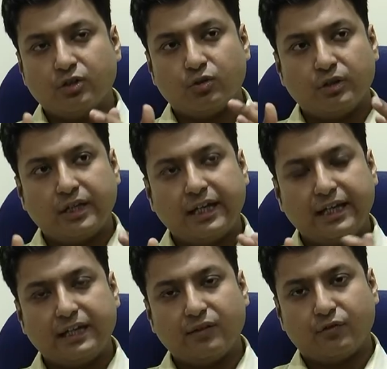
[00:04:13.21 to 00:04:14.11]

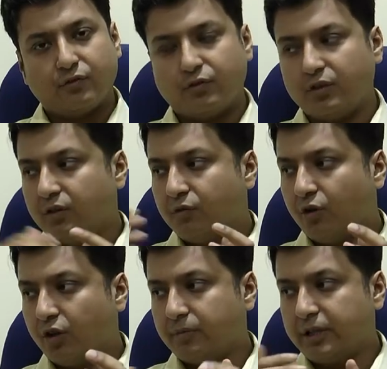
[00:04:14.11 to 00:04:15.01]
Today, if
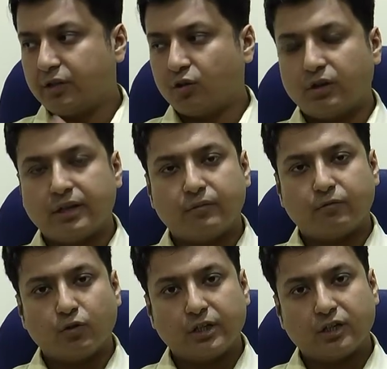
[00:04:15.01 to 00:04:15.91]
formoterol and
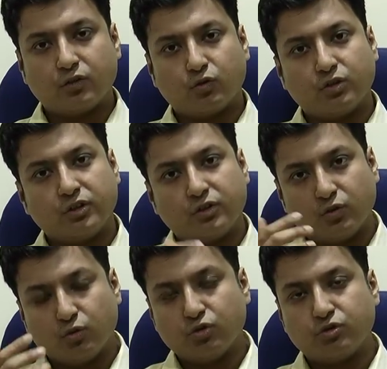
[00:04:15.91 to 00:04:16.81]
fluticasone is
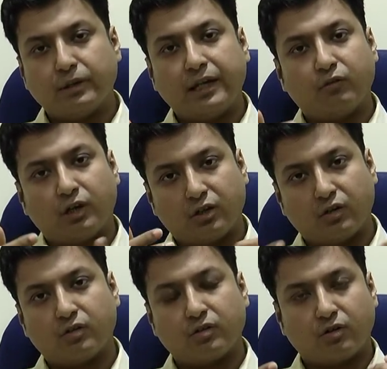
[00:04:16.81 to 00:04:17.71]
used by one
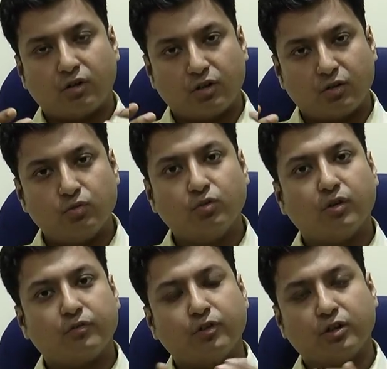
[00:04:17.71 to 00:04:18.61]
or two
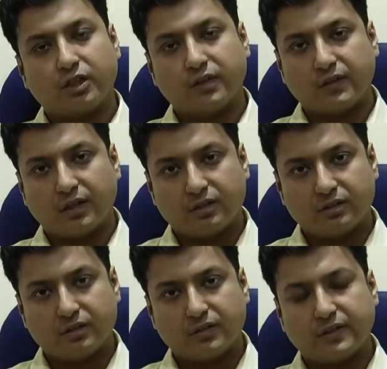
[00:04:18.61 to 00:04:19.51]
of your
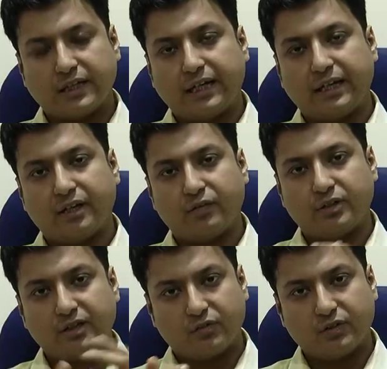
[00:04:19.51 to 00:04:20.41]
consultants and
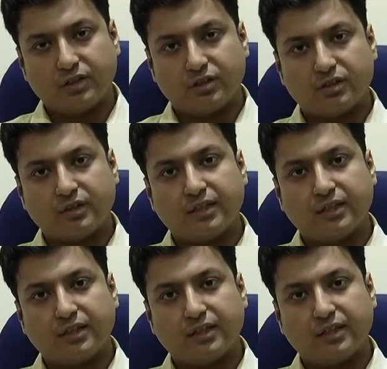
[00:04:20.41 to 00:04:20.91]
chest physicians,